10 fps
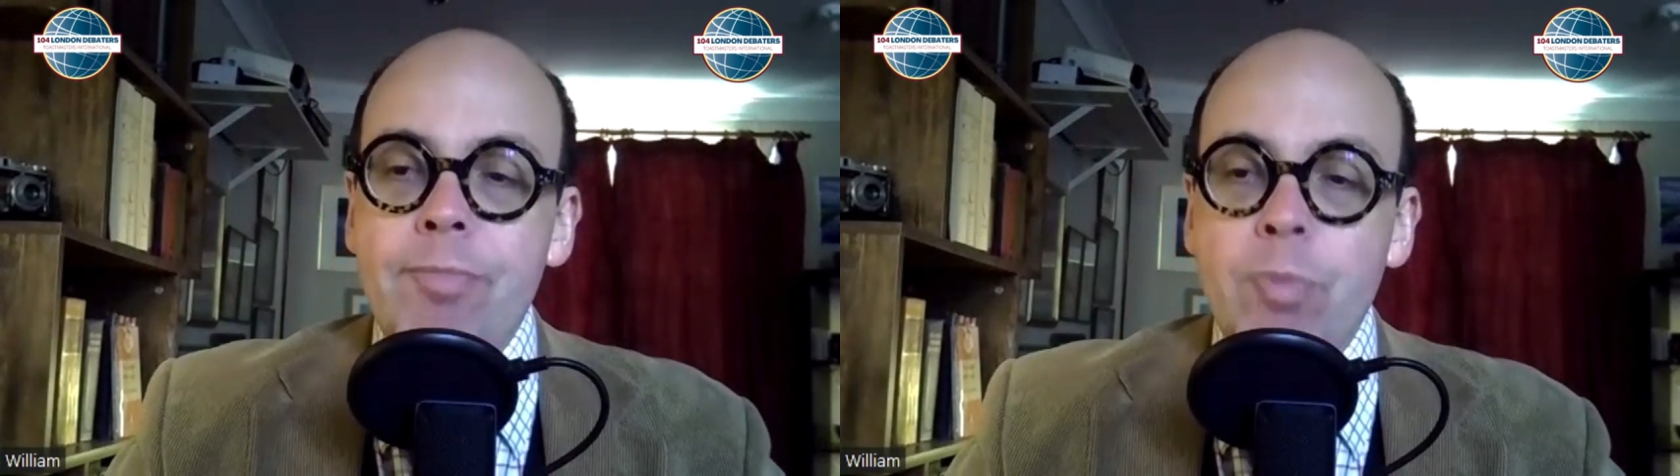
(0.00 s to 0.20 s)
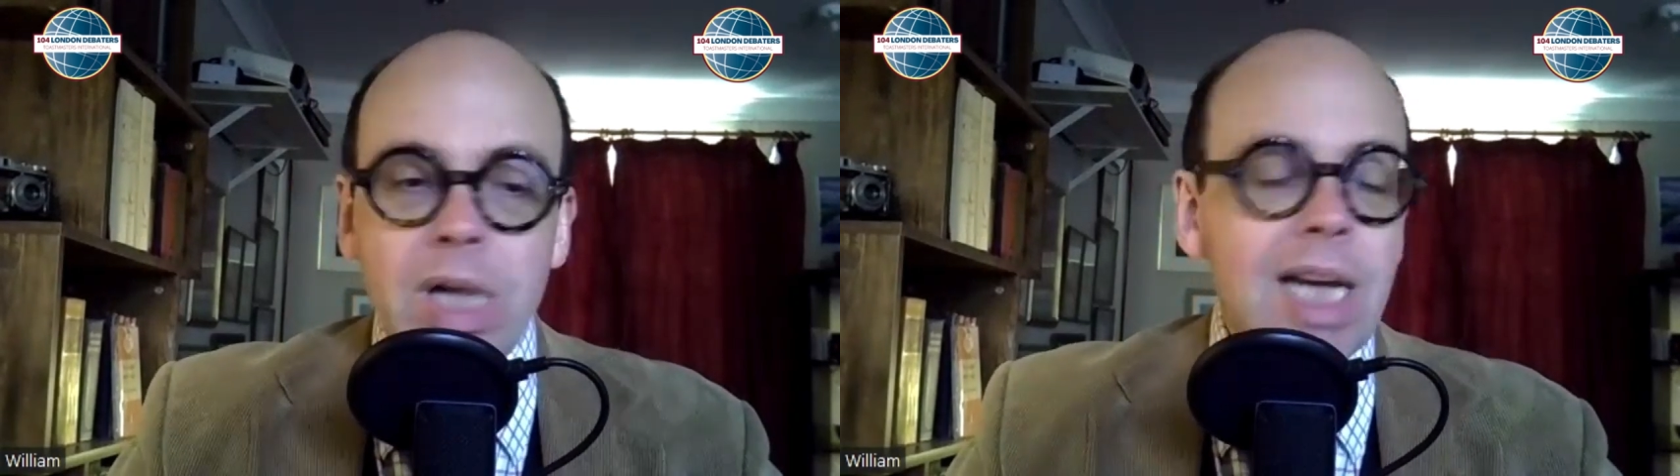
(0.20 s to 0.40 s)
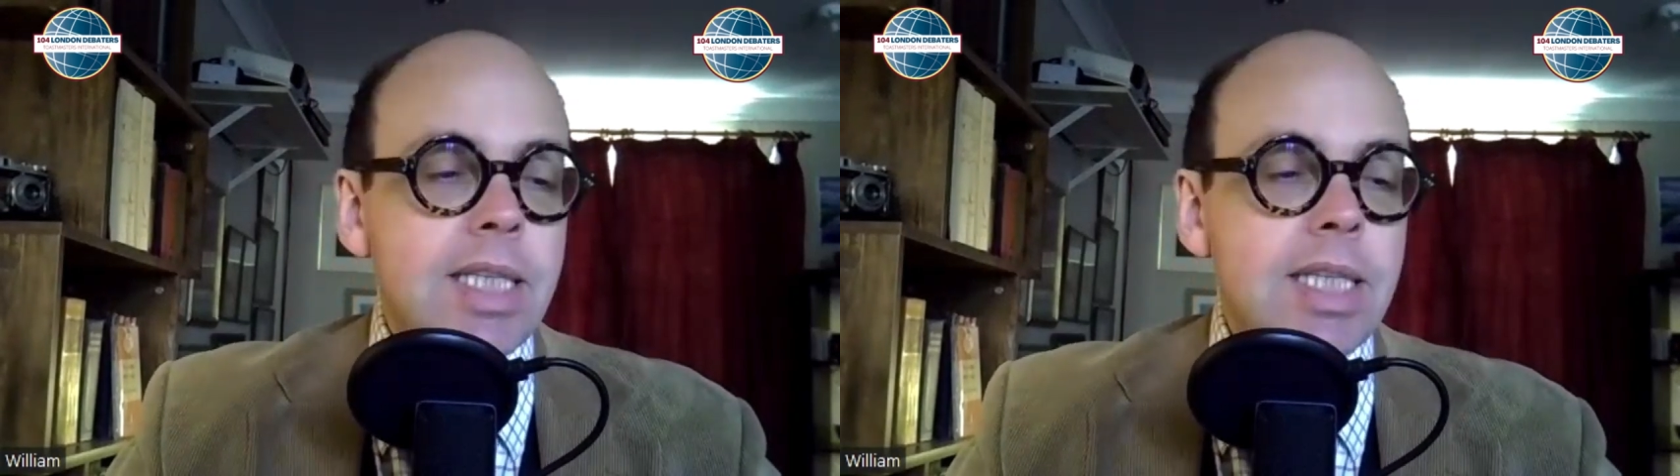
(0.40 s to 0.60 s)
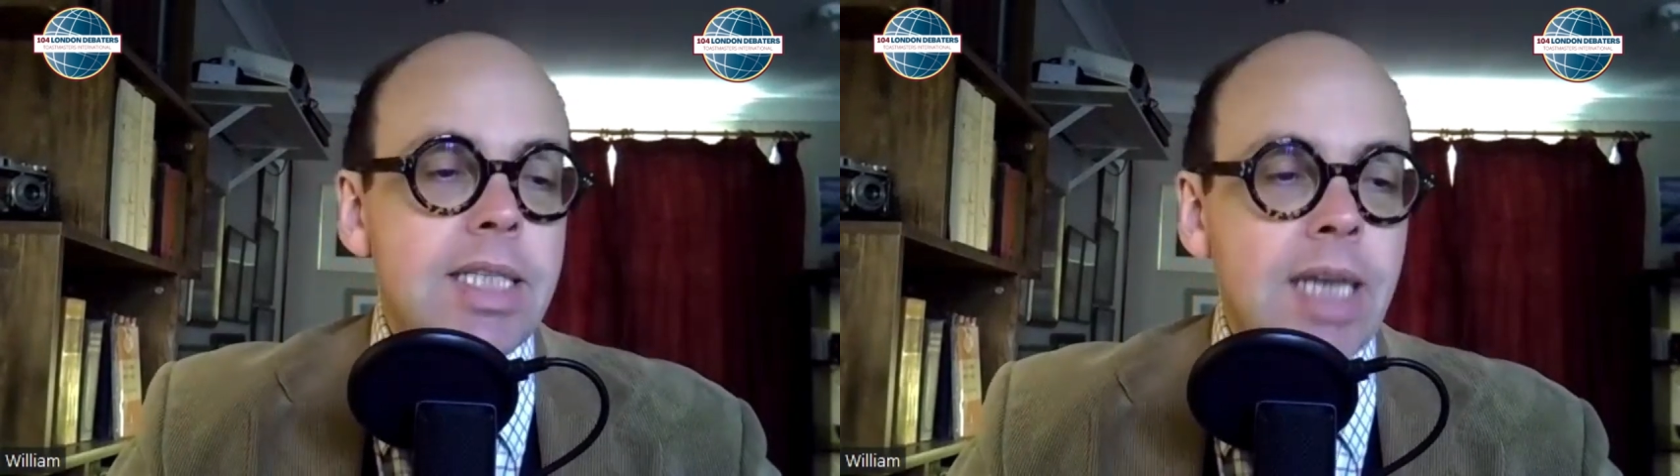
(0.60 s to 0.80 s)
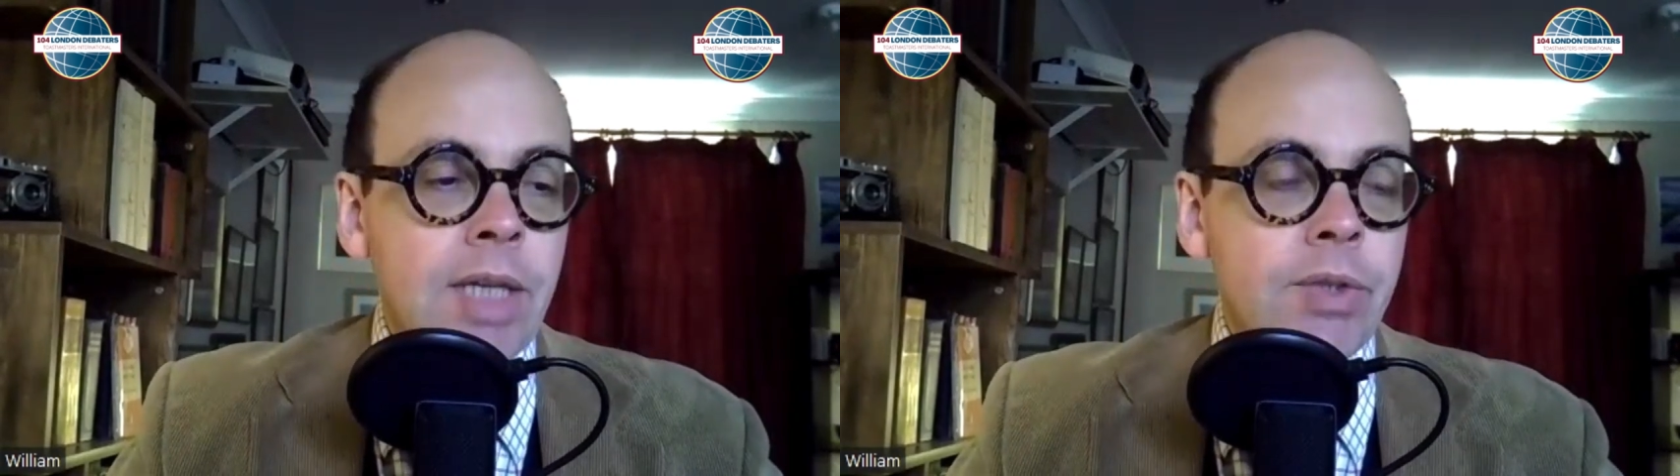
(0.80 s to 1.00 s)
Well, I
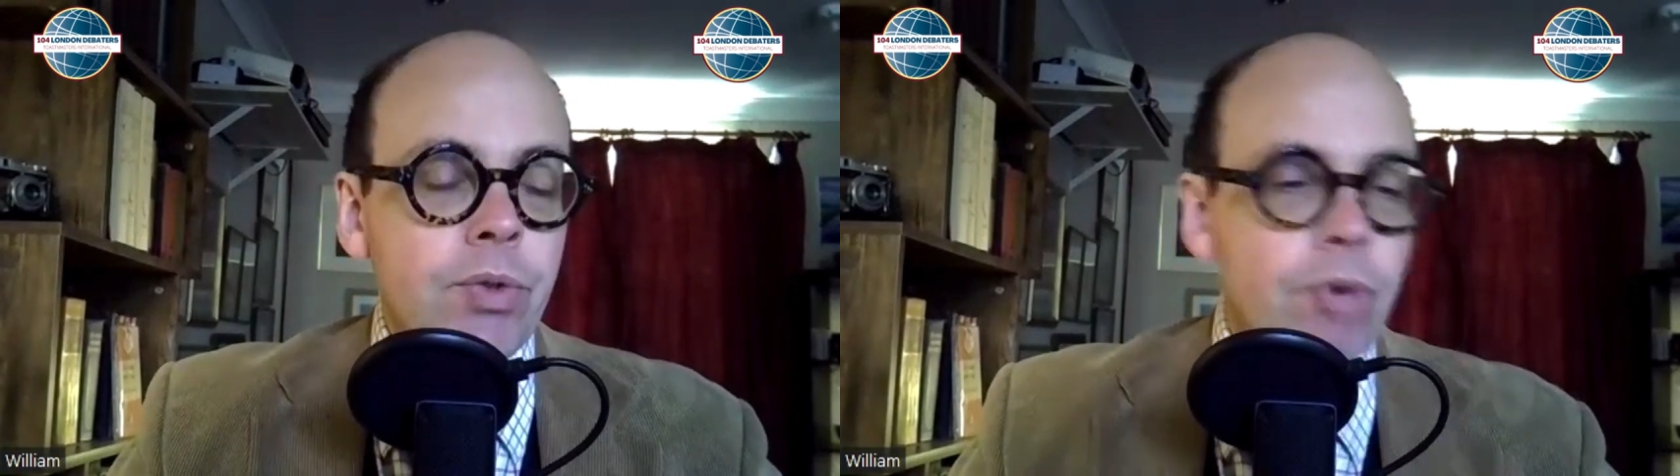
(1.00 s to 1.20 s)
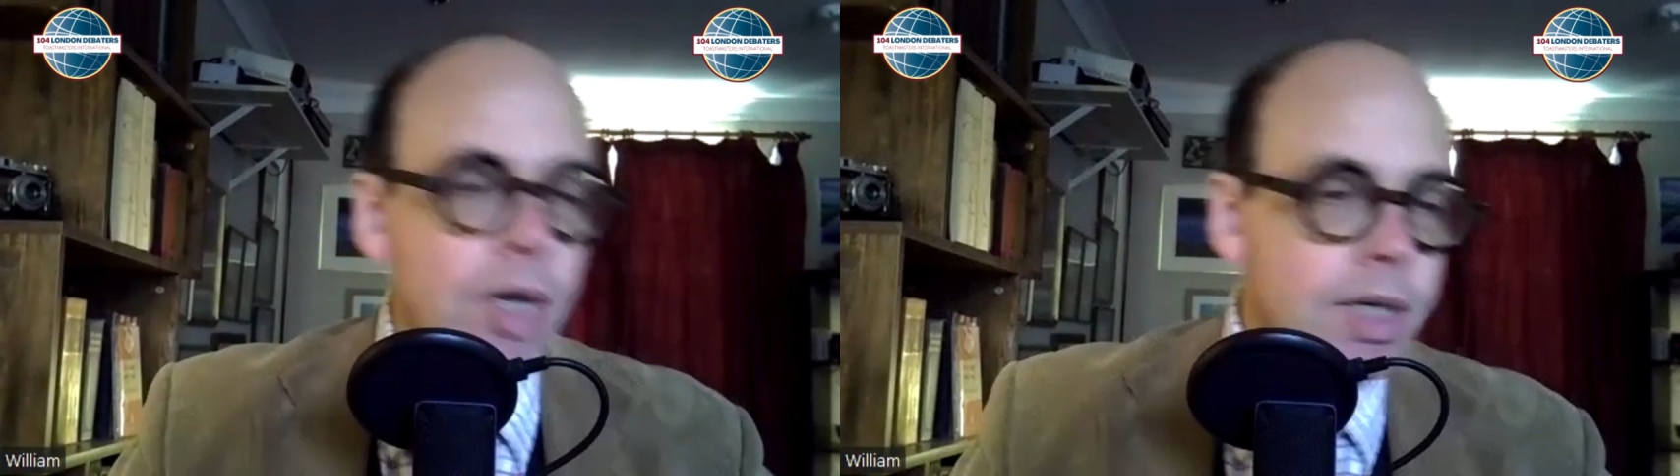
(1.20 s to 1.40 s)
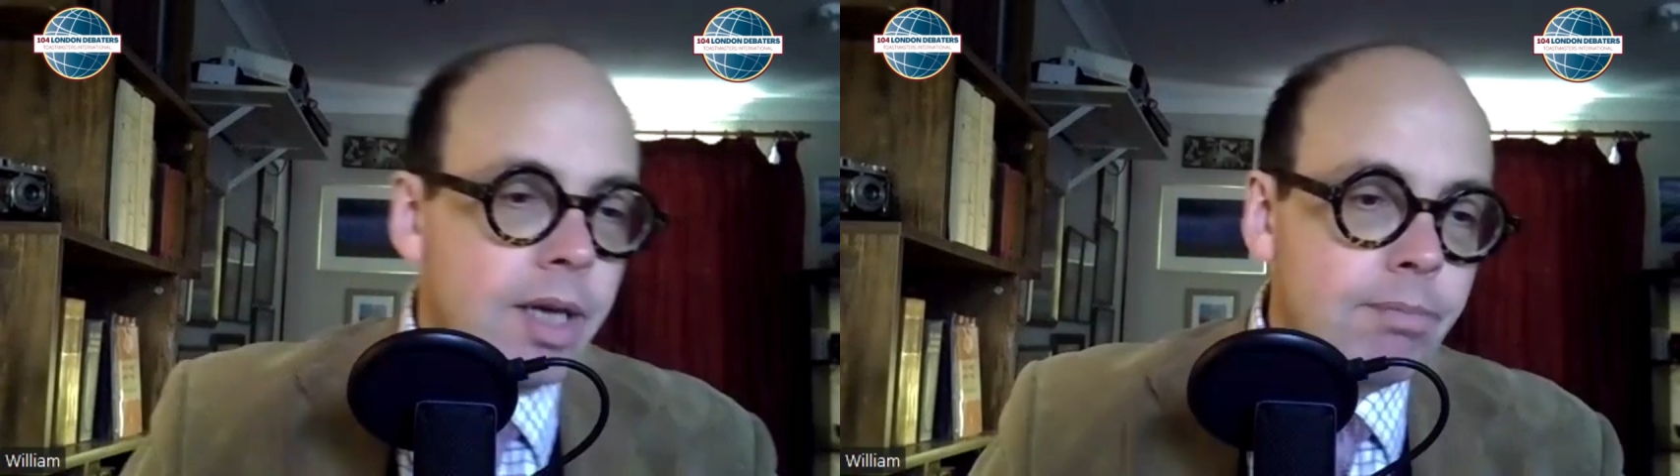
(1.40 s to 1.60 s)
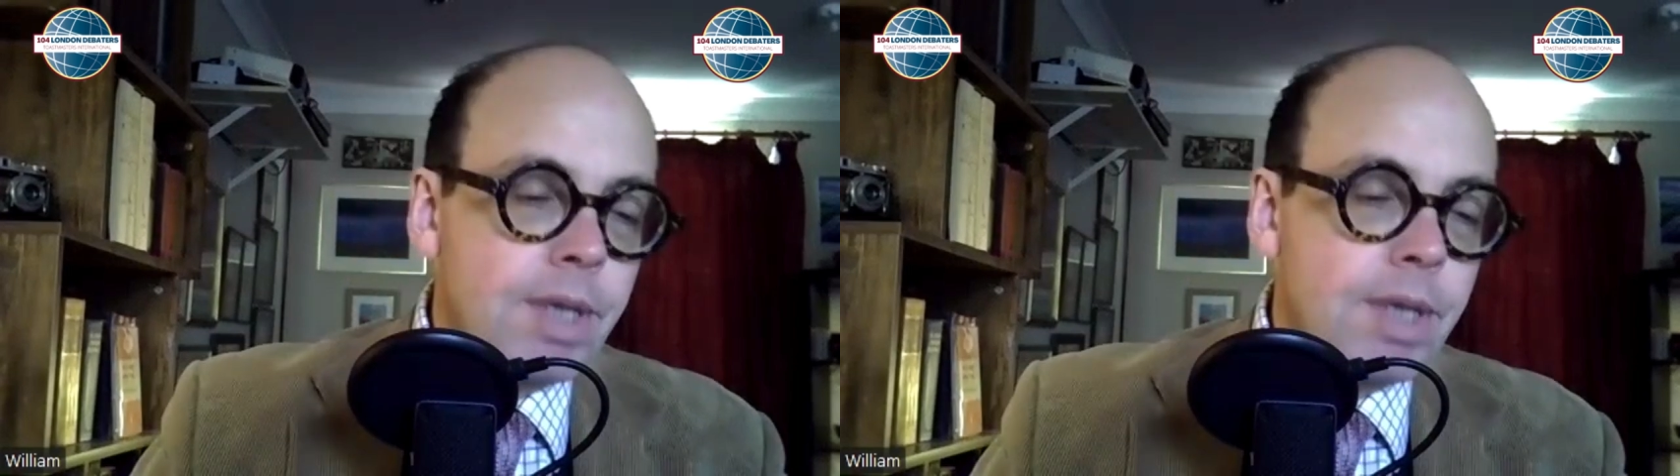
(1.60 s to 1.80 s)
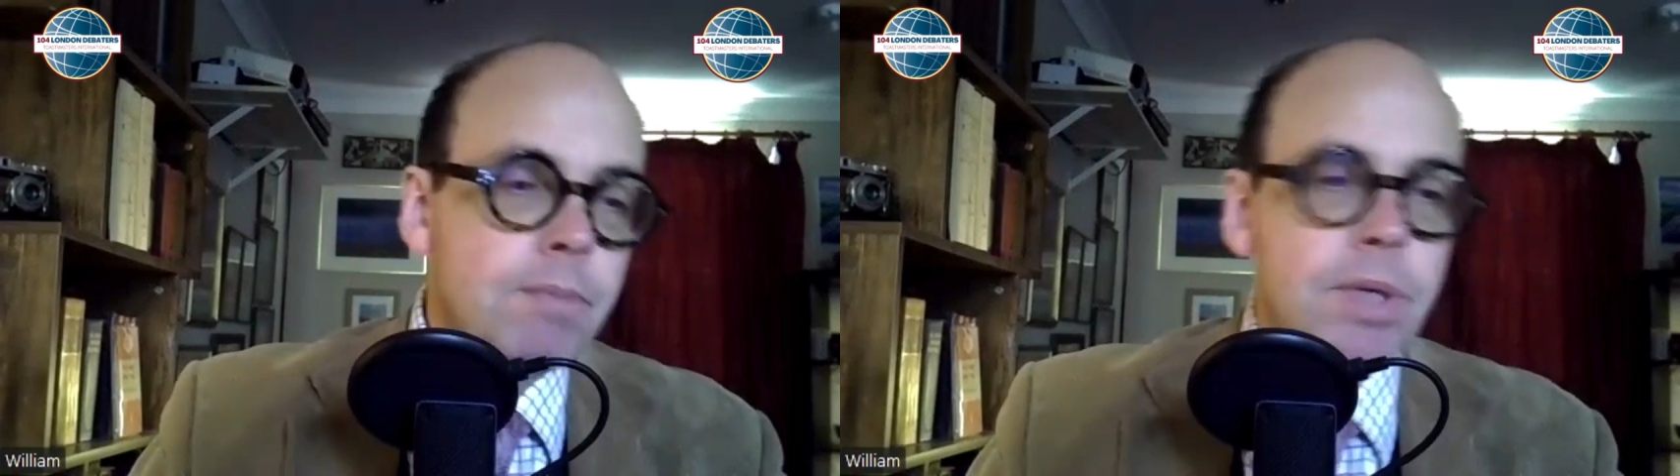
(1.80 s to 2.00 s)
start to write out
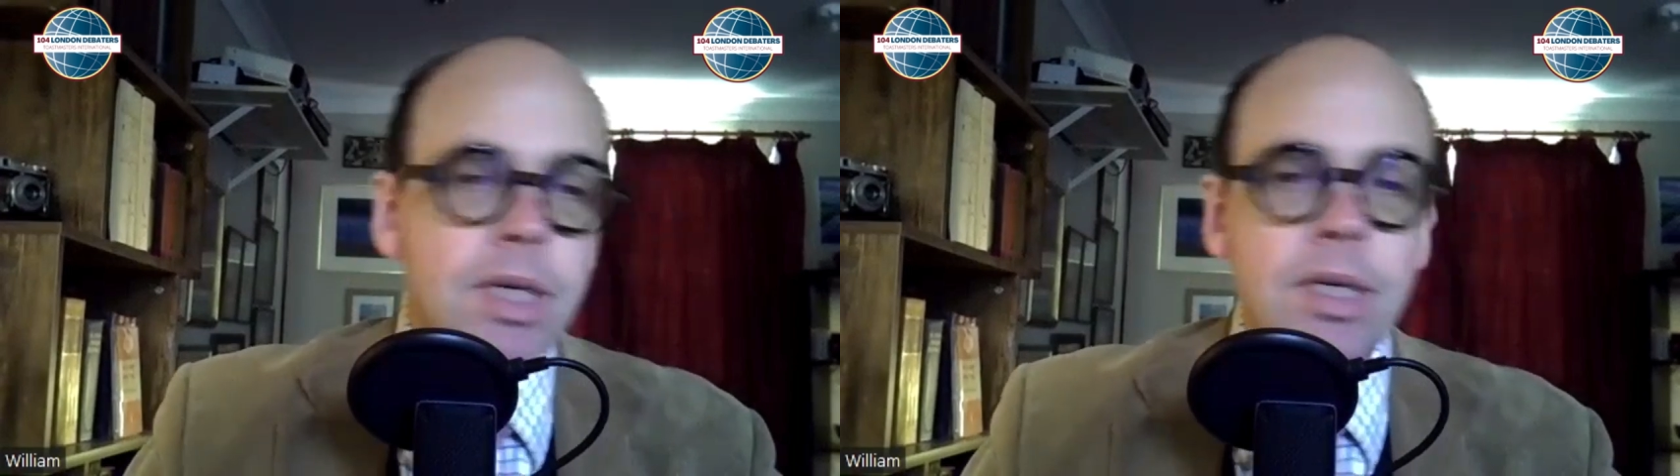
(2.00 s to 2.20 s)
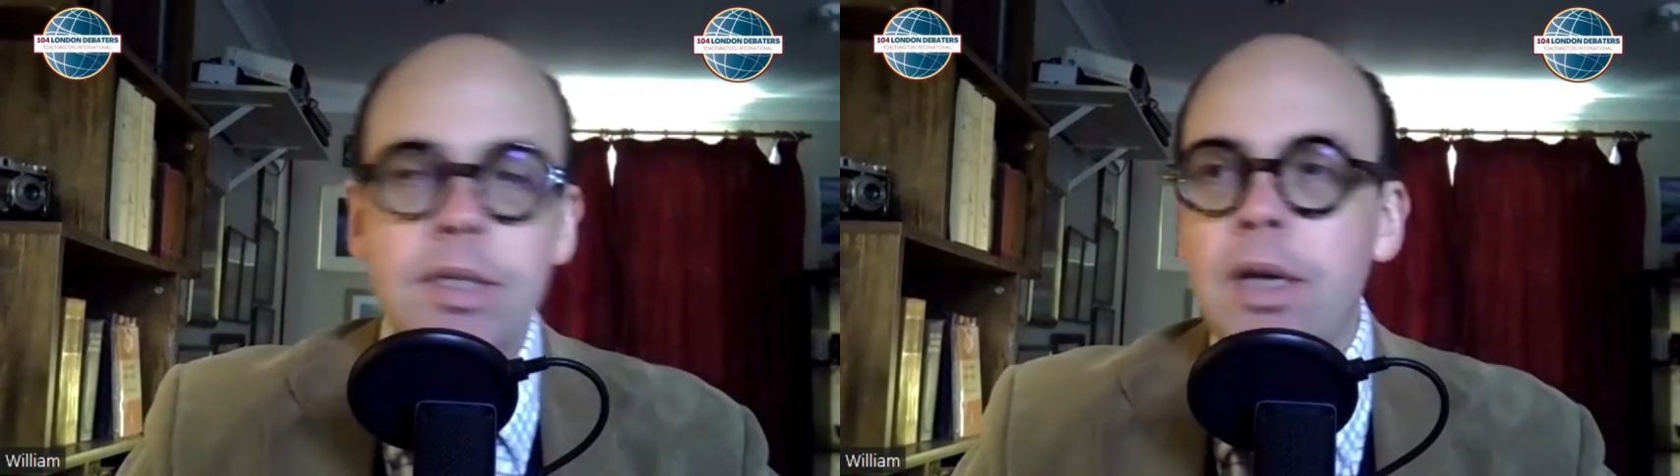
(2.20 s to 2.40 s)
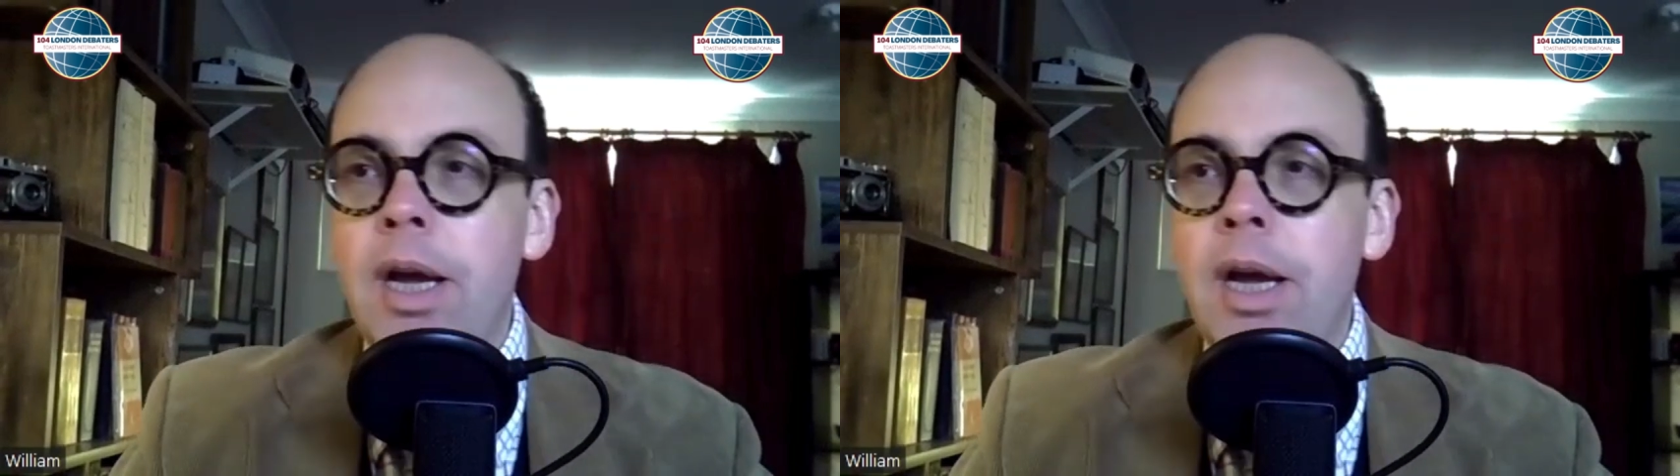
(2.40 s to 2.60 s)
my speech.